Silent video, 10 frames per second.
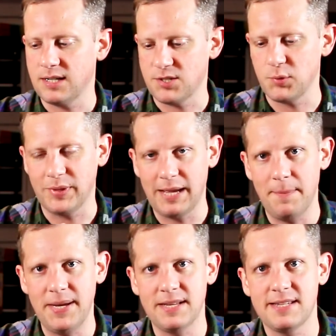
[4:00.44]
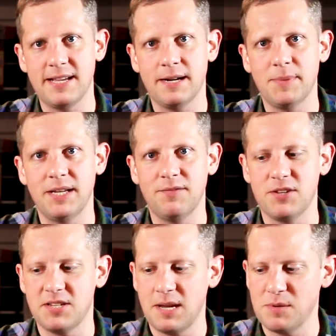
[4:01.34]
So with that being said, I'm going to give
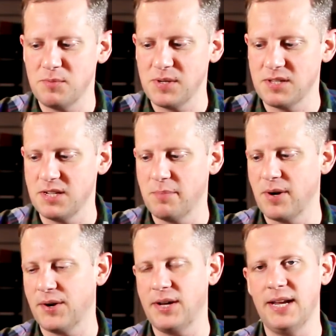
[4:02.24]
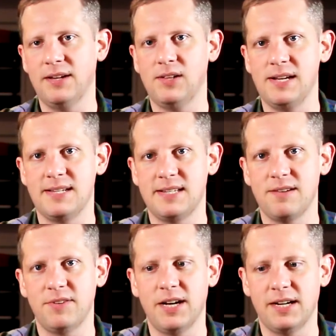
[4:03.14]
the Sam Smith's Nut Brown Ale a
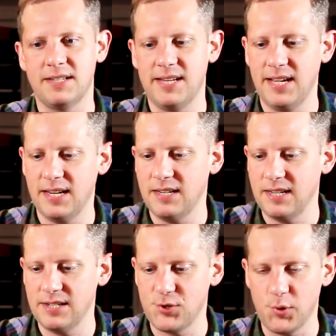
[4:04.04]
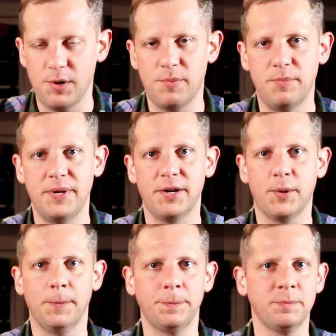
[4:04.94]
7 out of 10, enjoyable beer.